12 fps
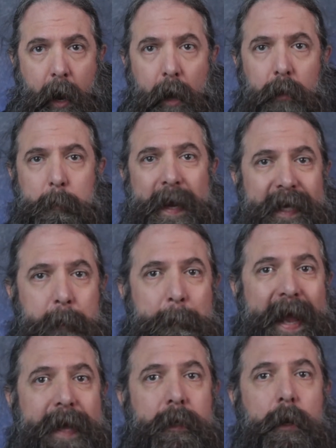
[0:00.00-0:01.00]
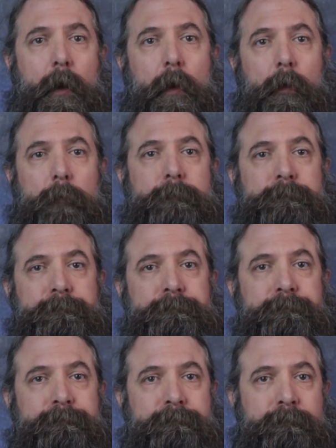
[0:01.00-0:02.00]
I'll make a bad call.
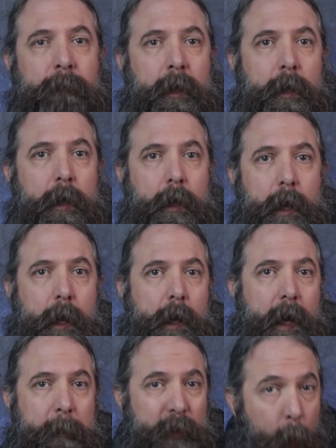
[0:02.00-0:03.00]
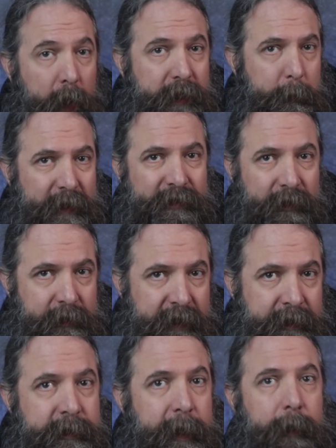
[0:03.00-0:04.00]
I'm going to miss a
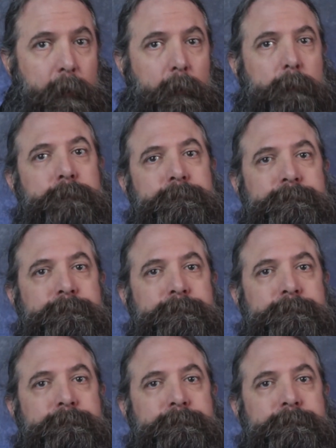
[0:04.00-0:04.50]
detail.